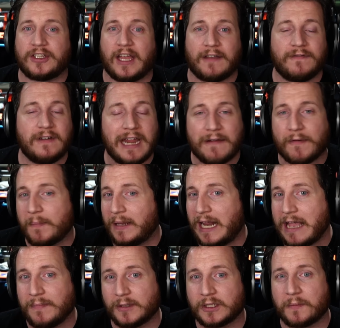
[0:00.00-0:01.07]
They have never been
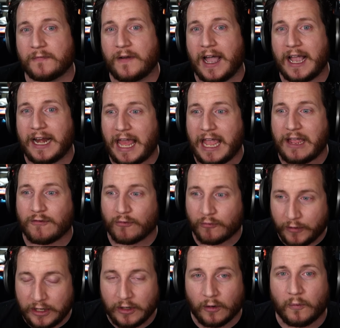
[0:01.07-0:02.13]
able to provide a
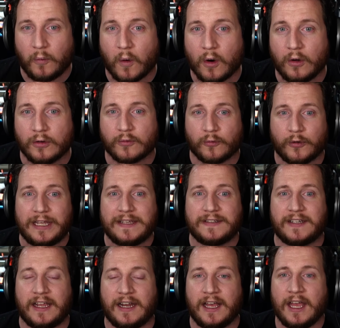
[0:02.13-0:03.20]
real-world
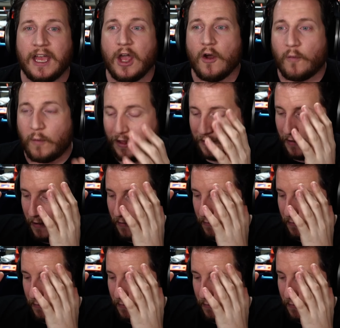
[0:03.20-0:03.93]
reason with